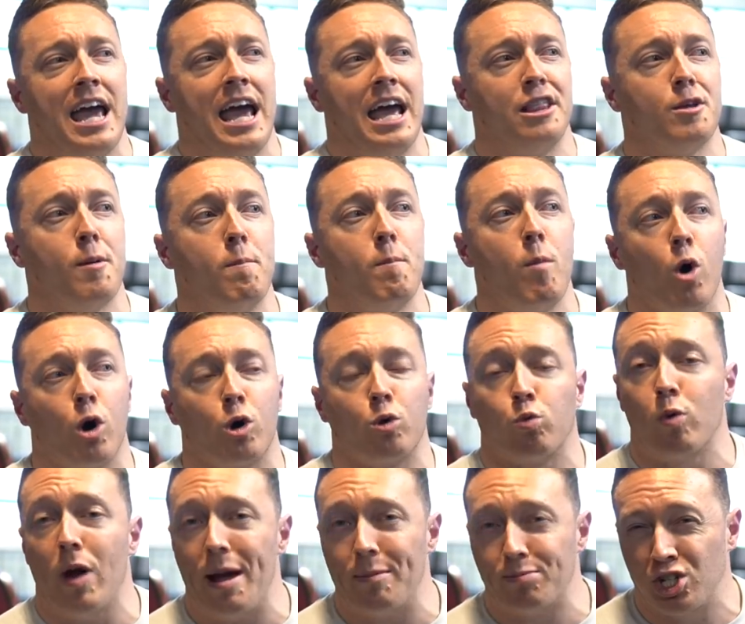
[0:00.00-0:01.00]
And the more
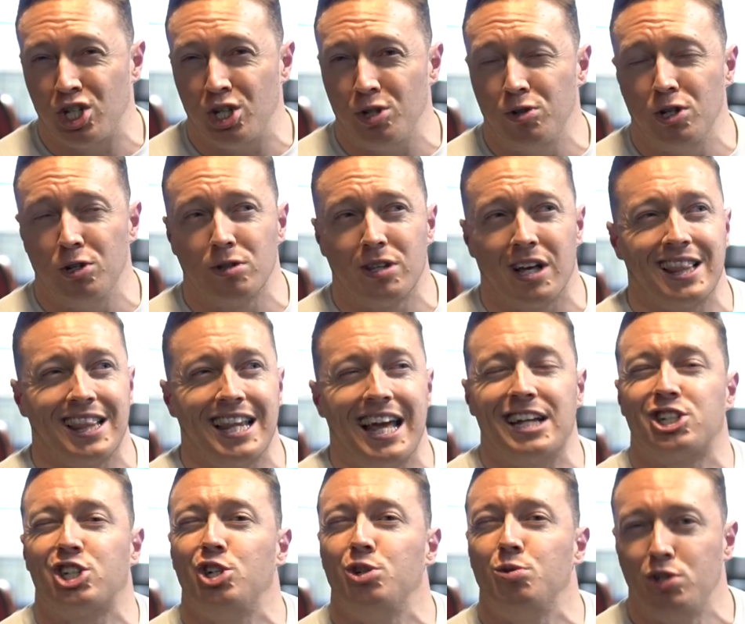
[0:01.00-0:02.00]
reps you do, the
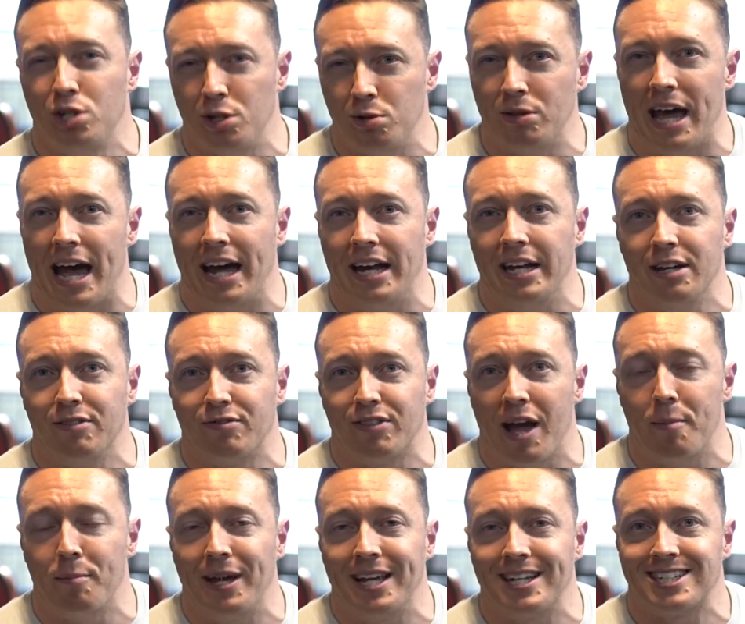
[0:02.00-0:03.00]
less you do that, if
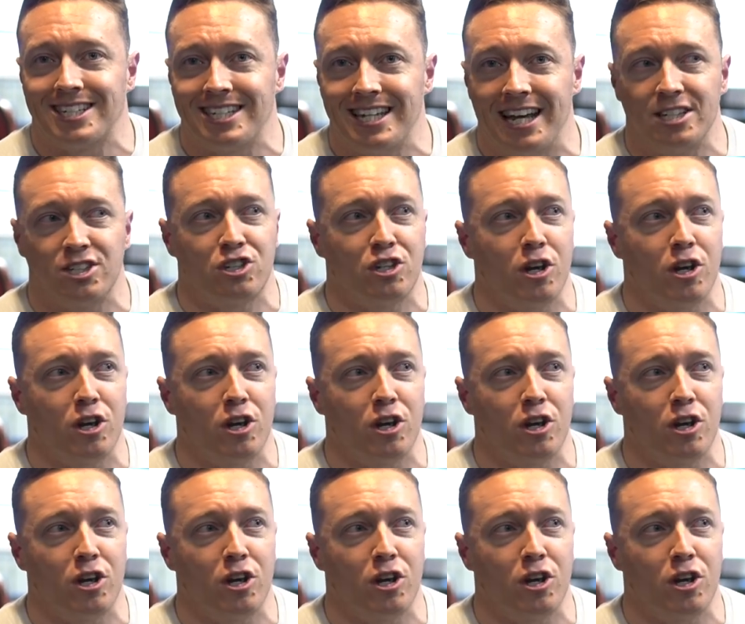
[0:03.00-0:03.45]
that makes sense.